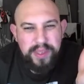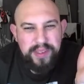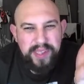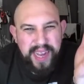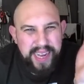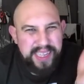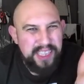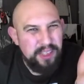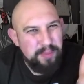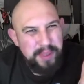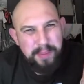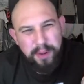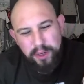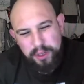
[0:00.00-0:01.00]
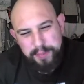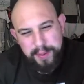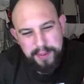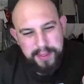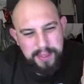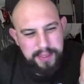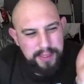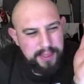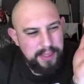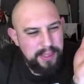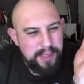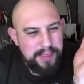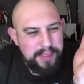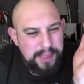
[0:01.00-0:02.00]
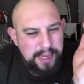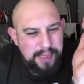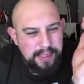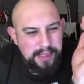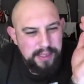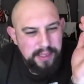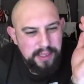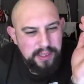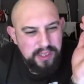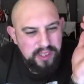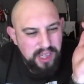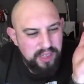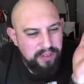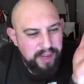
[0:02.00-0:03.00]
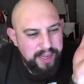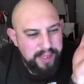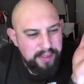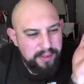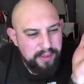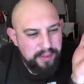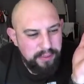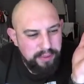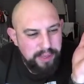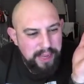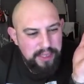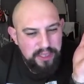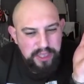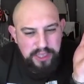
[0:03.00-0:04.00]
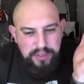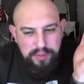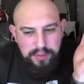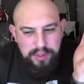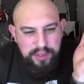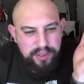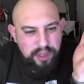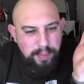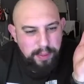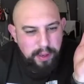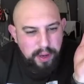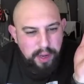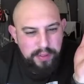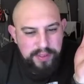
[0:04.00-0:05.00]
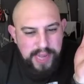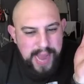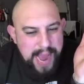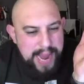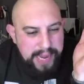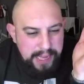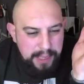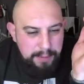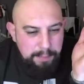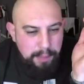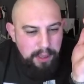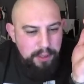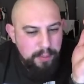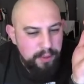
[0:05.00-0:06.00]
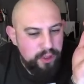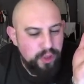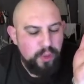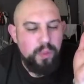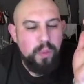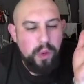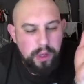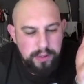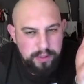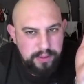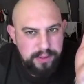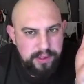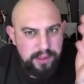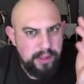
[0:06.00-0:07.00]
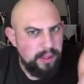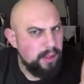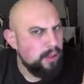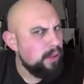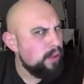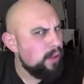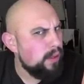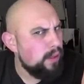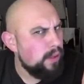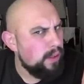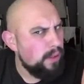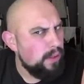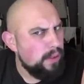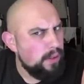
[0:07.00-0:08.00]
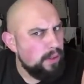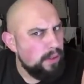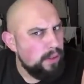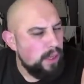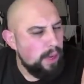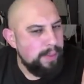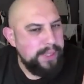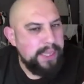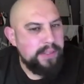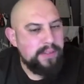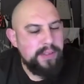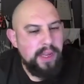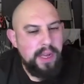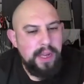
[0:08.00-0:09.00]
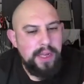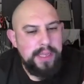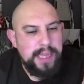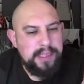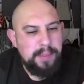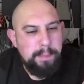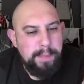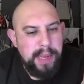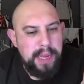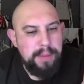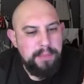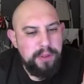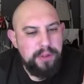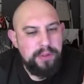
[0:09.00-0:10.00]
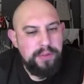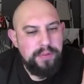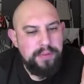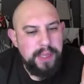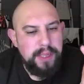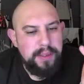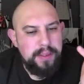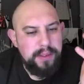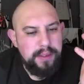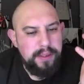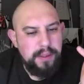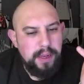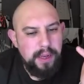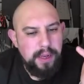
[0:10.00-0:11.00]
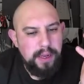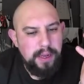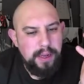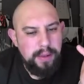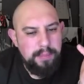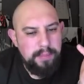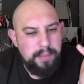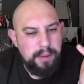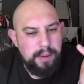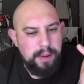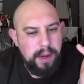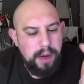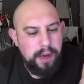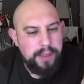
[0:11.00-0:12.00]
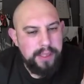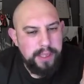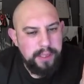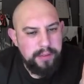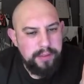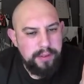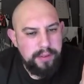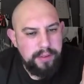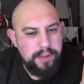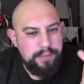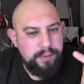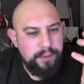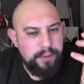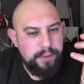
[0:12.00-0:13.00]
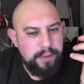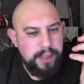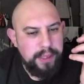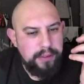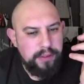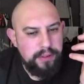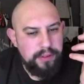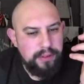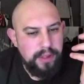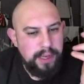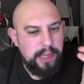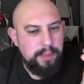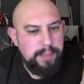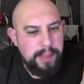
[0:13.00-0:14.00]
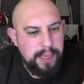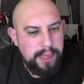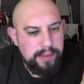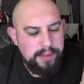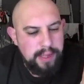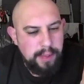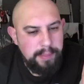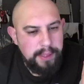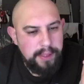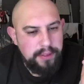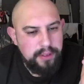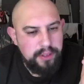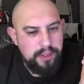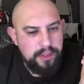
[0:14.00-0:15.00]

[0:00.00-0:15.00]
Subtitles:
HP Pokemon that can accelerate three energies from the discard pile onto any Pokemon you want. I mean, that's a better move than Arceus, except for it does a little bit less damage.